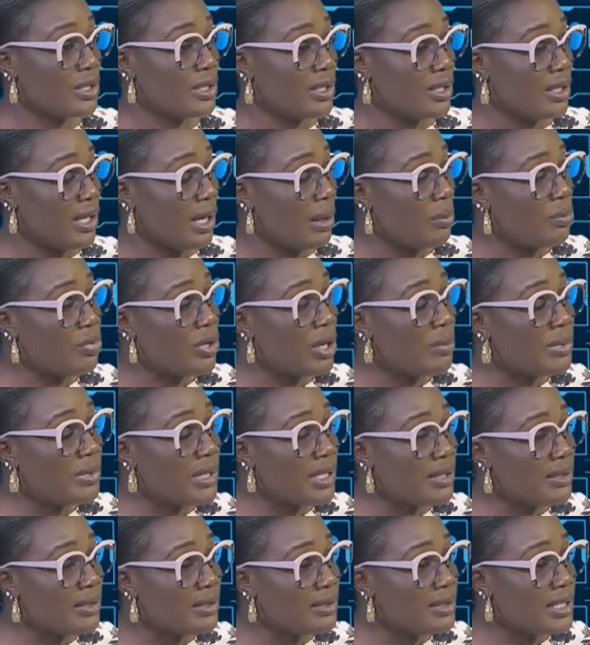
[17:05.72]
and
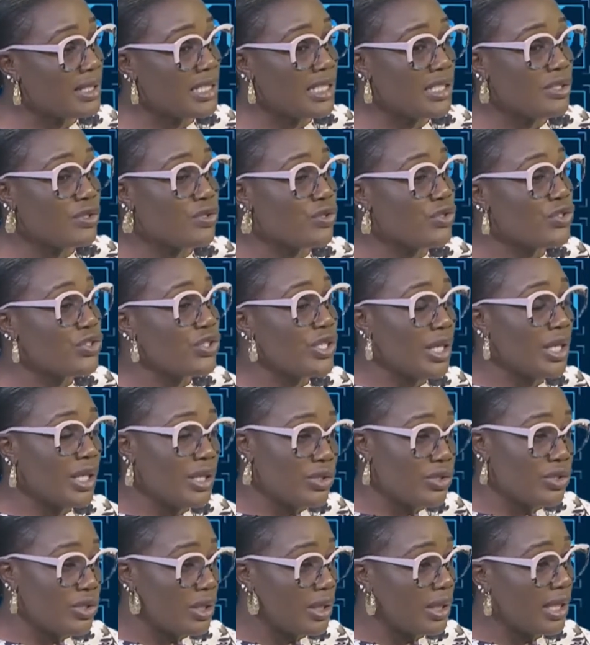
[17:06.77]
probably needing to
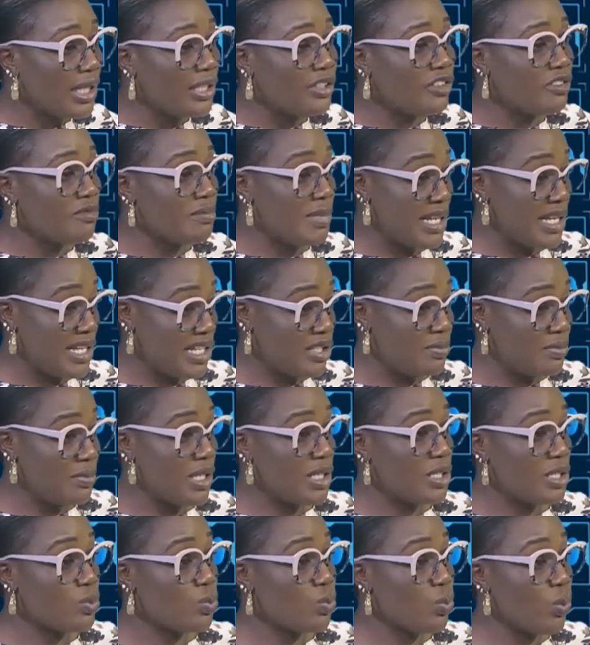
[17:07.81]
change line of
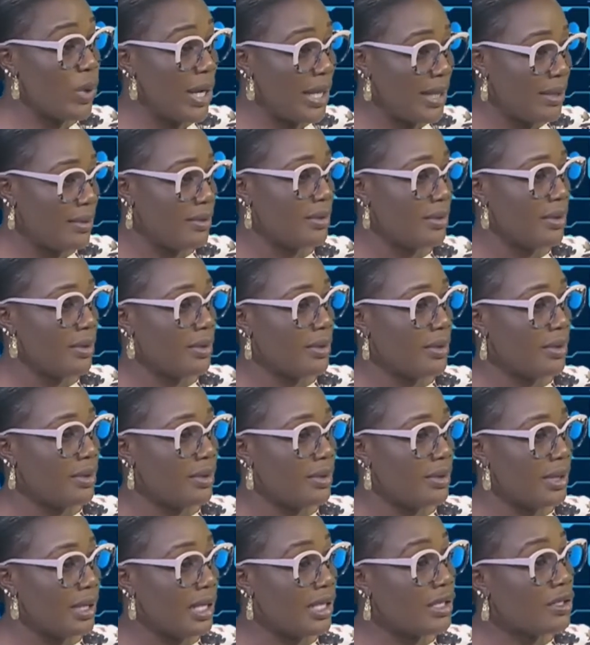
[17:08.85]
management when
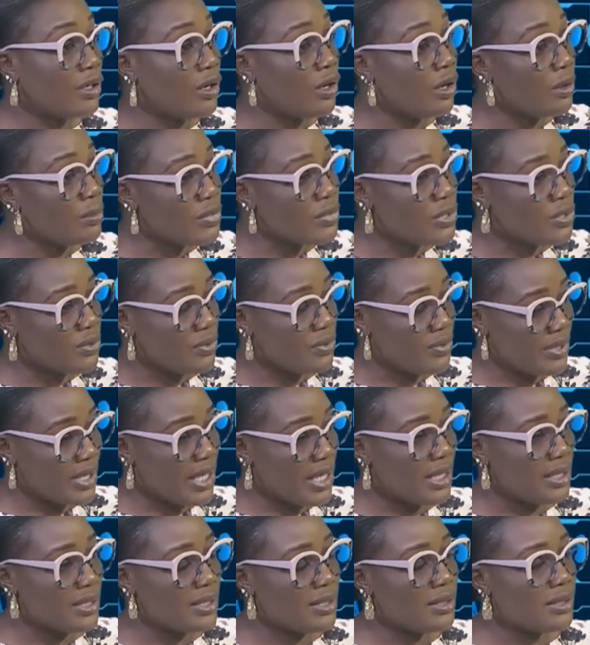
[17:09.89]
it comes to
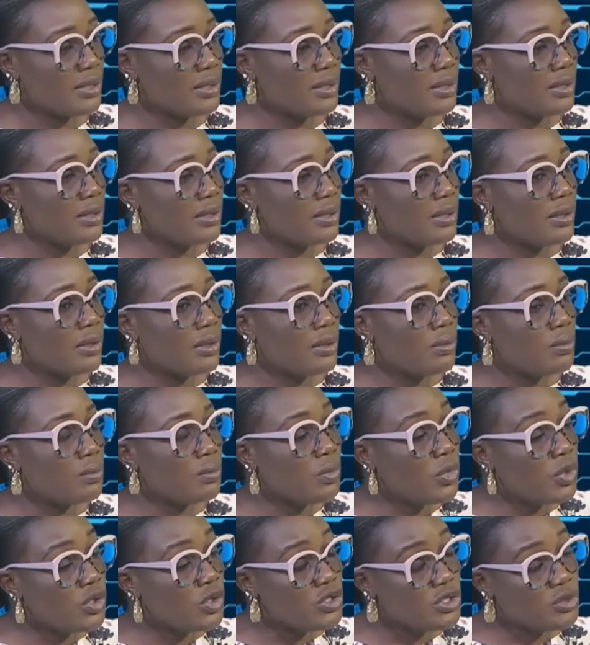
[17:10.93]
that.
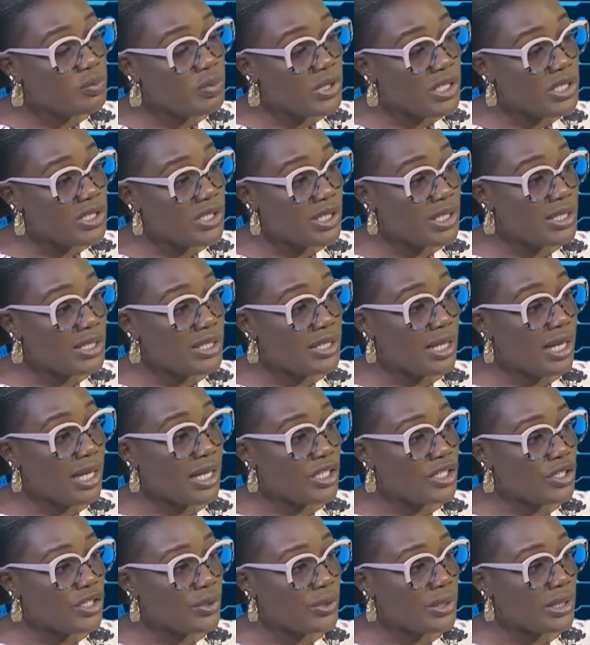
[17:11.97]
Most patients
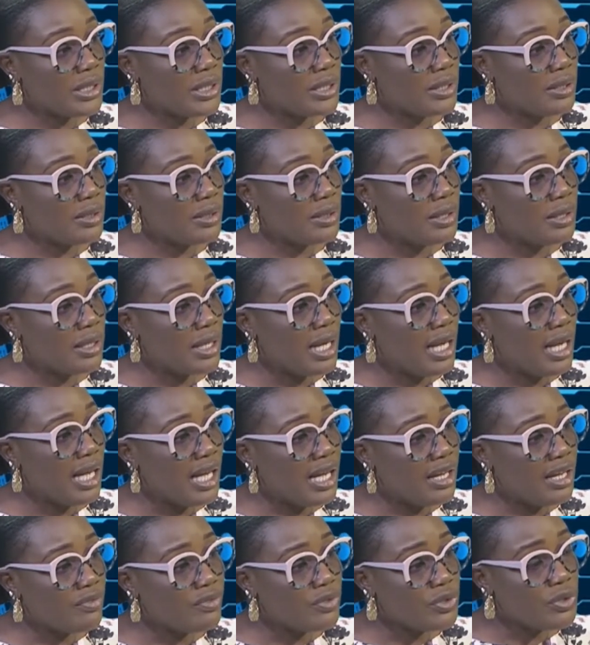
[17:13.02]
actually
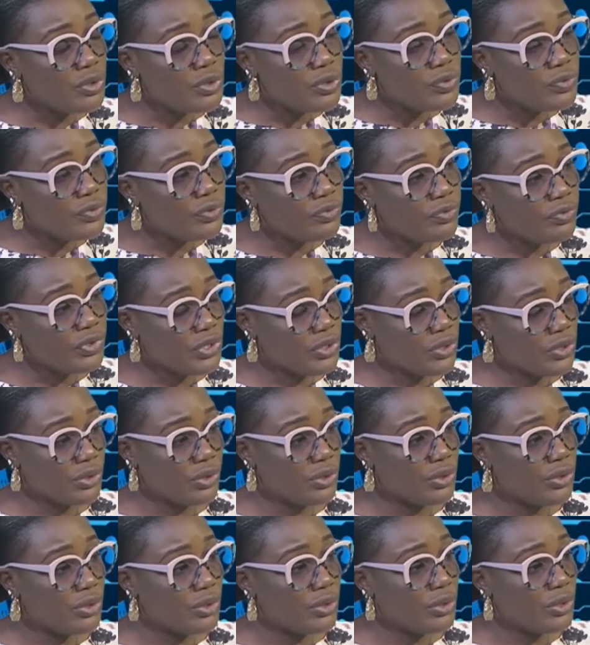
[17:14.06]
have useful
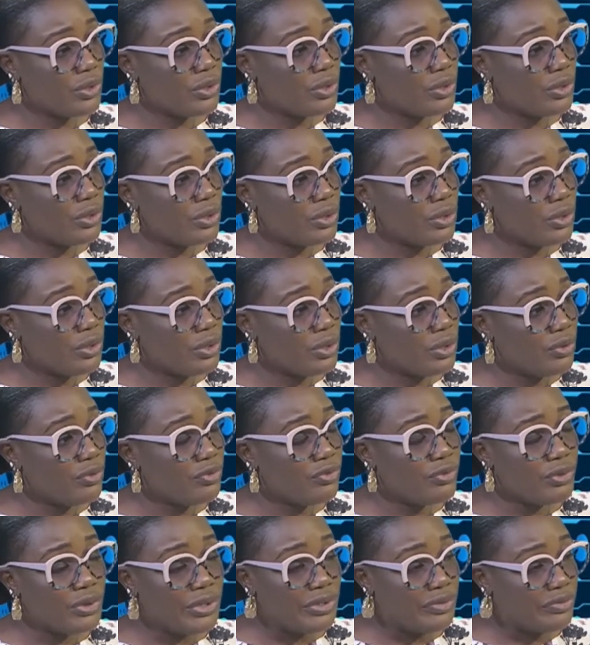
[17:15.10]
vision
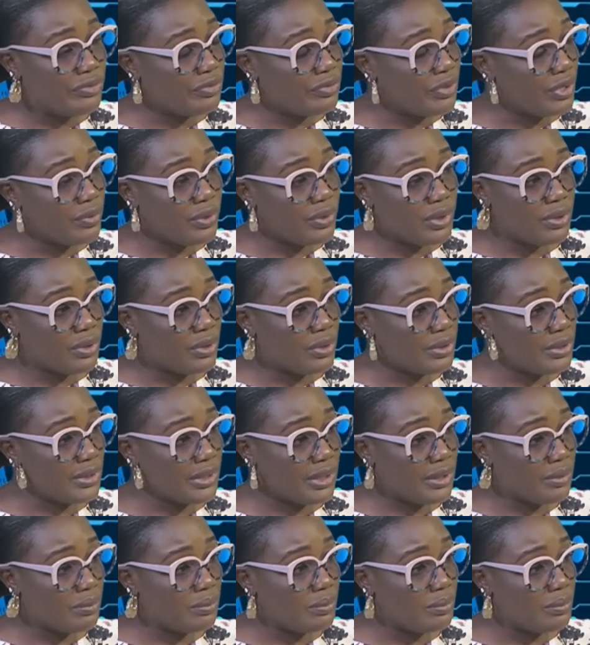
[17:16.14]
for a very long time.